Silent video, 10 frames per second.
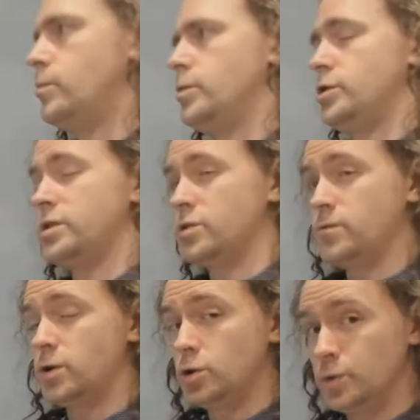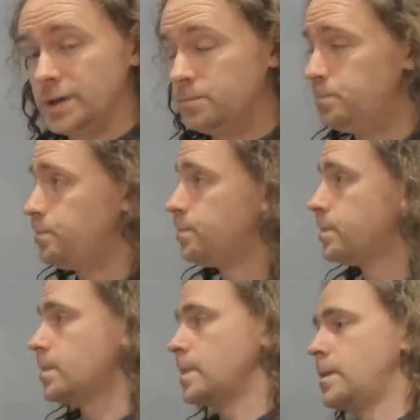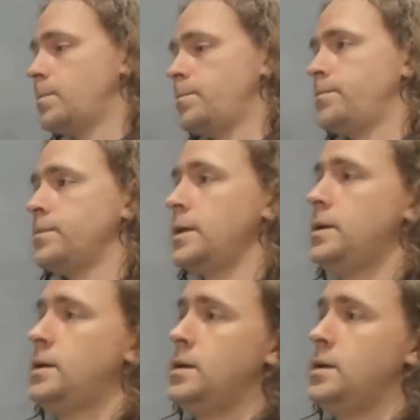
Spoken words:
which is good for gluing. So